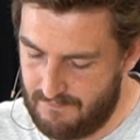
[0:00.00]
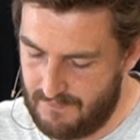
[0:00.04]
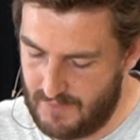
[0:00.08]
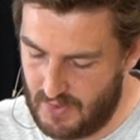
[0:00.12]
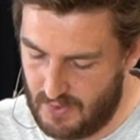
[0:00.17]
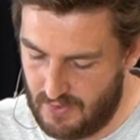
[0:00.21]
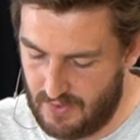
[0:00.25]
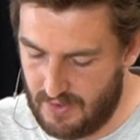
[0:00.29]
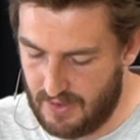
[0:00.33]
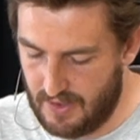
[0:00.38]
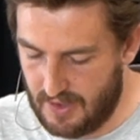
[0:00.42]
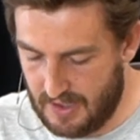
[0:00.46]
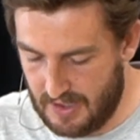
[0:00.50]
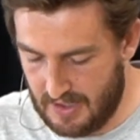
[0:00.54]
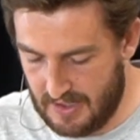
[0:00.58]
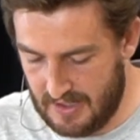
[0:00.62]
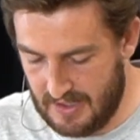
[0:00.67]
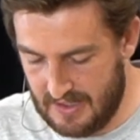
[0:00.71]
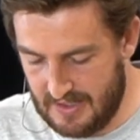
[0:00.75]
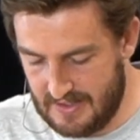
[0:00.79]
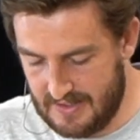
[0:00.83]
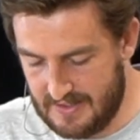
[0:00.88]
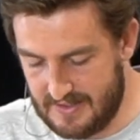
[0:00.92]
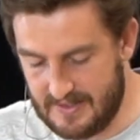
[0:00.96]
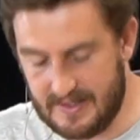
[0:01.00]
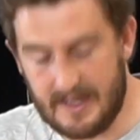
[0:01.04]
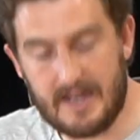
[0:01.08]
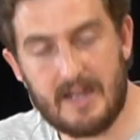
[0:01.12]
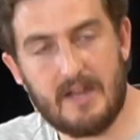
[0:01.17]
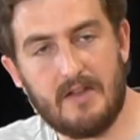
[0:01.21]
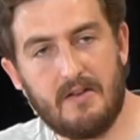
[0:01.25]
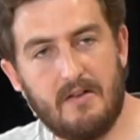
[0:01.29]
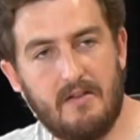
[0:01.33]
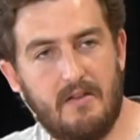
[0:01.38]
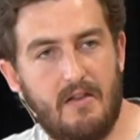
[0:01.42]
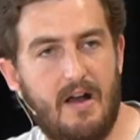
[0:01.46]
Or you're going to see
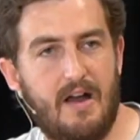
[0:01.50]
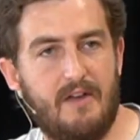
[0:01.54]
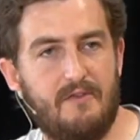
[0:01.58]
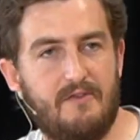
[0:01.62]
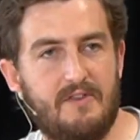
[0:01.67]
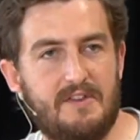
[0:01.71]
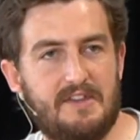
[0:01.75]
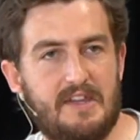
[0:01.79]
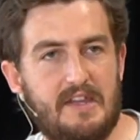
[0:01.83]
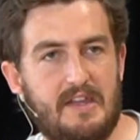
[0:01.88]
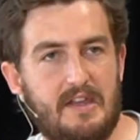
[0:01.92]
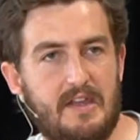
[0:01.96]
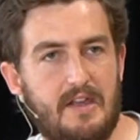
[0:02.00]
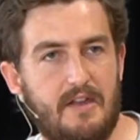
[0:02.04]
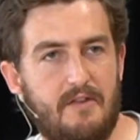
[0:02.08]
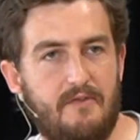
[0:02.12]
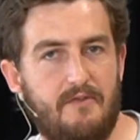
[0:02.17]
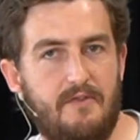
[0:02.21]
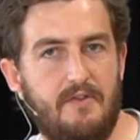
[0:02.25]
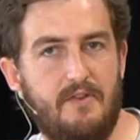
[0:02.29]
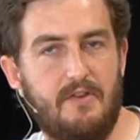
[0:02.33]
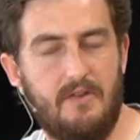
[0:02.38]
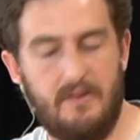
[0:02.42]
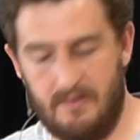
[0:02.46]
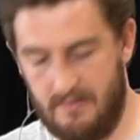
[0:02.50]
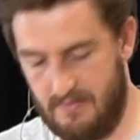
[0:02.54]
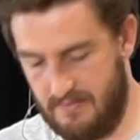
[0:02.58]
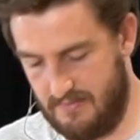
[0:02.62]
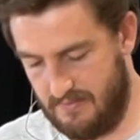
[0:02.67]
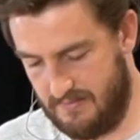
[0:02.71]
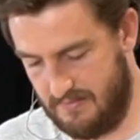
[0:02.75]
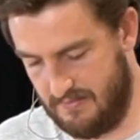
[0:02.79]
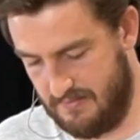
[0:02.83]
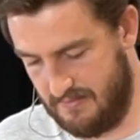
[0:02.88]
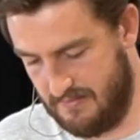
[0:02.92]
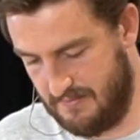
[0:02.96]
your life as a gift.
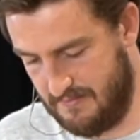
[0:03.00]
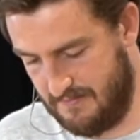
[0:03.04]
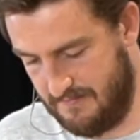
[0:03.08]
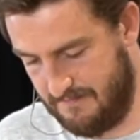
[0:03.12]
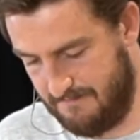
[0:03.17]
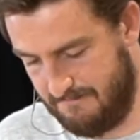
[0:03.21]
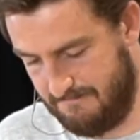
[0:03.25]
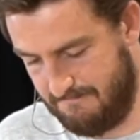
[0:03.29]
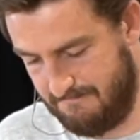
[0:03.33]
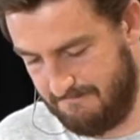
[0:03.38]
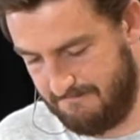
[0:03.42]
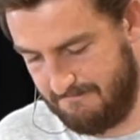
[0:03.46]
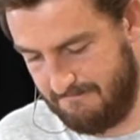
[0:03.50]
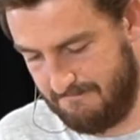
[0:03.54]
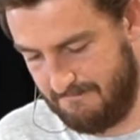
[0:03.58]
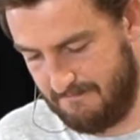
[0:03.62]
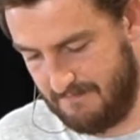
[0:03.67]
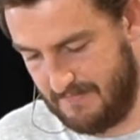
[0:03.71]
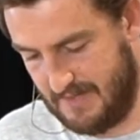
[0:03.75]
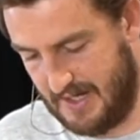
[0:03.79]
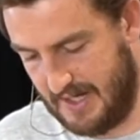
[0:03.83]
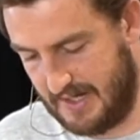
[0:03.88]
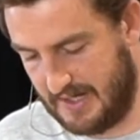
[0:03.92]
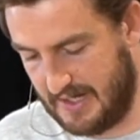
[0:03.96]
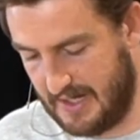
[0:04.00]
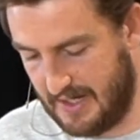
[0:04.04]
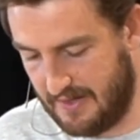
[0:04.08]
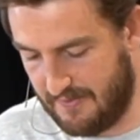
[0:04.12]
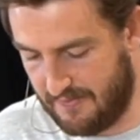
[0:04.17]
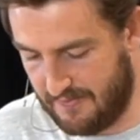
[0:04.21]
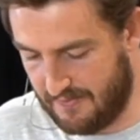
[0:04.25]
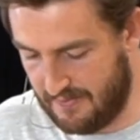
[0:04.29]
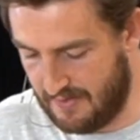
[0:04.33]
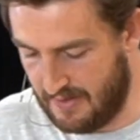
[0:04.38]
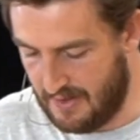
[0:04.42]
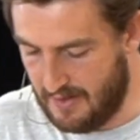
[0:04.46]
A
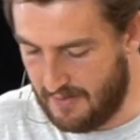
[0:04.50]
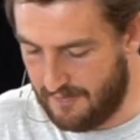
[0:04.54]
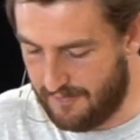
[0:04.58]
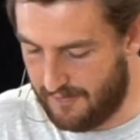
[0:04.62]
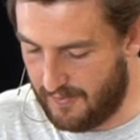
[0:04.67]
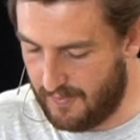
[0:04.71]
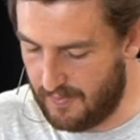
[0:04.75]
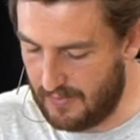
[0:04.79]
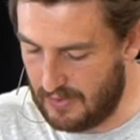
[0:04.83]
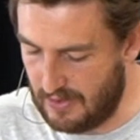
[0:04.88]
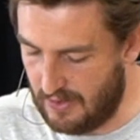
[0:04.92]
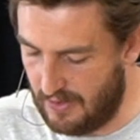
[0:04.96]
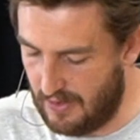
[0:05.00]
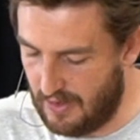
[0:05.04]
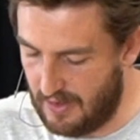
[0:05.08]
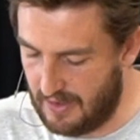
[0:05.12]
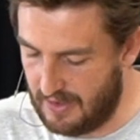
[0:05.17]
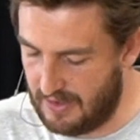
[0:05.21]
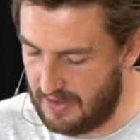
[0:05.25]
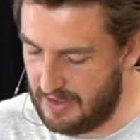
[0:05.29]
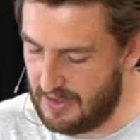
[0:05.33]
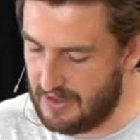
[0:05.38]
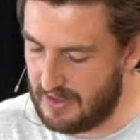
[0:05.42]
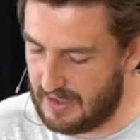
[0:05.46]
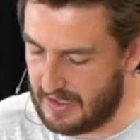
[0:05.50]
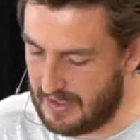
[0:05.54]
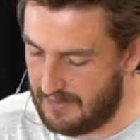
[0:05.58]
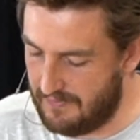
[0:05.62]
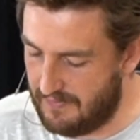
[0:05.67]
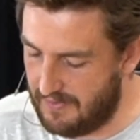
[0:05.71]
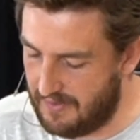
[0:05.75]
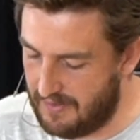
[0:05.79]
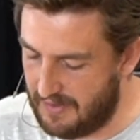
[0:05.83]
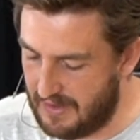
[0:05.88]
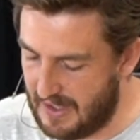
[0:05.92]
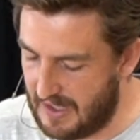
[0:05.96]
gift from God, and you're going to
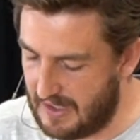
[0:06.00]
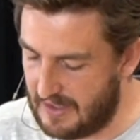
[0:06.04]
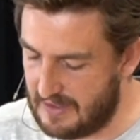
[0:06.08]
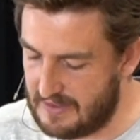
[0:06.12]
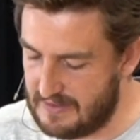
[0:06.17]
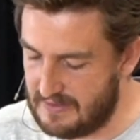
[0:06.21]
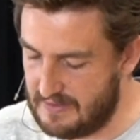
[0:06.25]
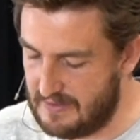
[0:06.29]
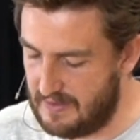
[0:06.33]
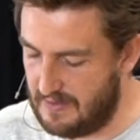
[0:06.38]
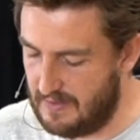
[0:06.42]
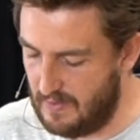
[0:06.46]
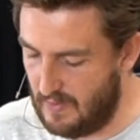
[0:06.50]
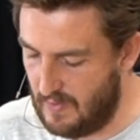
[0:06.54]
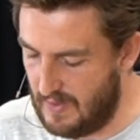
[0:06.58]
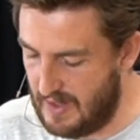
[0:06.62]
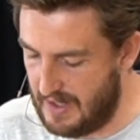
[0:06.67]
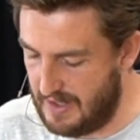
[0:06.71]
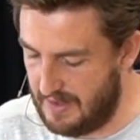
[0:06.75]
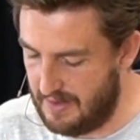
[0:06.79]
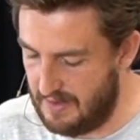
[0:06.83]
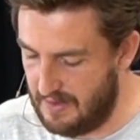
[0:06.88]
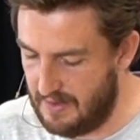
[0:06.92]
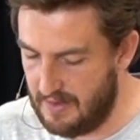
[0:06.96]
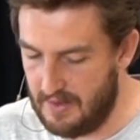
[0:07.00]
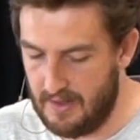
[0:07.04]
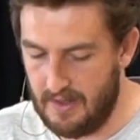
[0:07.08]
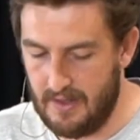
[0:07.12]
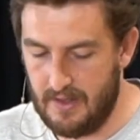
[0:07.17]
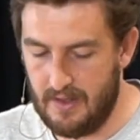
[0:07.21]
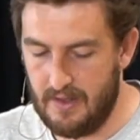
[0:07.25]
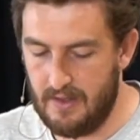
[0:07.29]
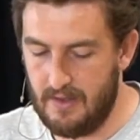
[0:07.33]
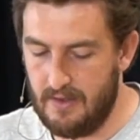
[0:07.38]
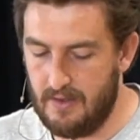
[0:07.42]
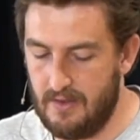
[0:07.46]
give thanks to the one
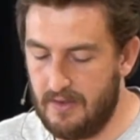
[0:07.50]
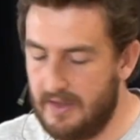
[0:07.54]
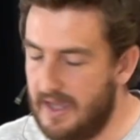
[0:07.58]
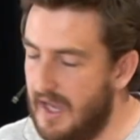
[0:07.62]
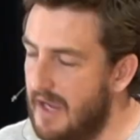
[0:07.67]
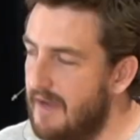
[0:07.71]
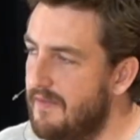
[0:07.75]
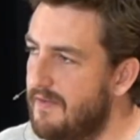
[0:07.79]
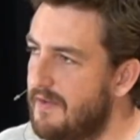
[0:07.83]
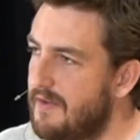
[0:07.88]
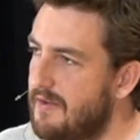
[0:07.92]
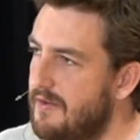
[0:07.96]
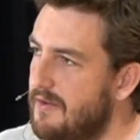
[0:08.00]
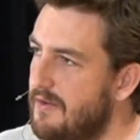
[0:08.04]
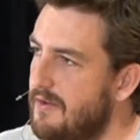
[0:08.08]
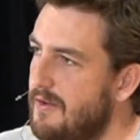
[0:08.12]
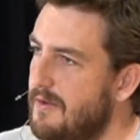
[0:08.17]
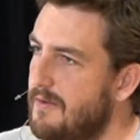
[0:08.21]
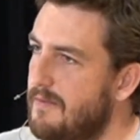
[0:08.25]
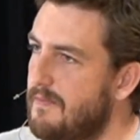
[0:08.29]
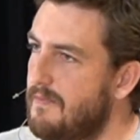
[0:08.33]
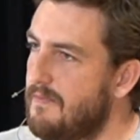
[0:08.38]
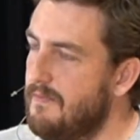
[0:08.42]
who gave it to you.